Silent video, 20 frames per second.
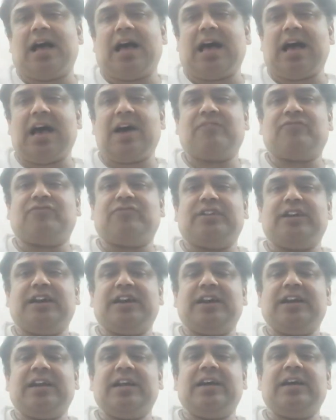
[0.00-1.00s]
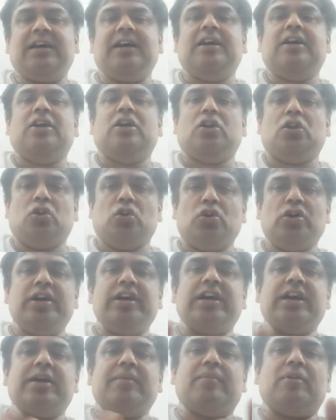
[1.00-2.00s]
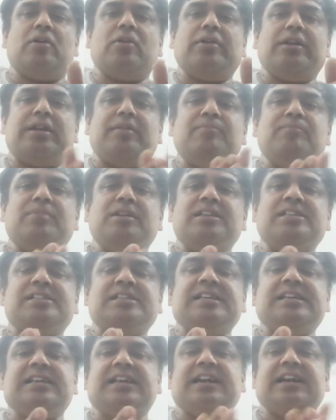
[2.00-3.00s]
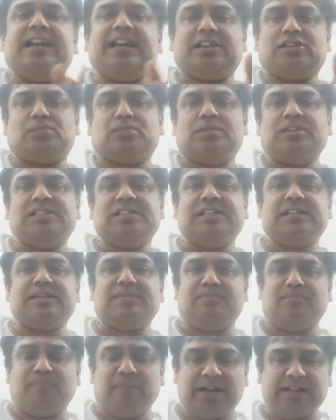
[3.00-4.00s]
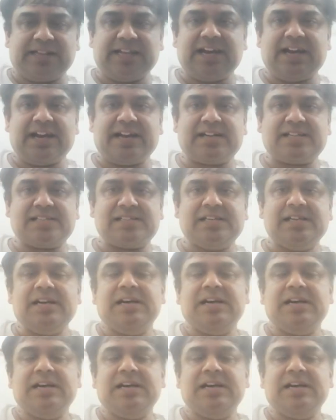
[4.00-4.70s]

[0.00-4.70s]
After knowing about implicit and explicit methods,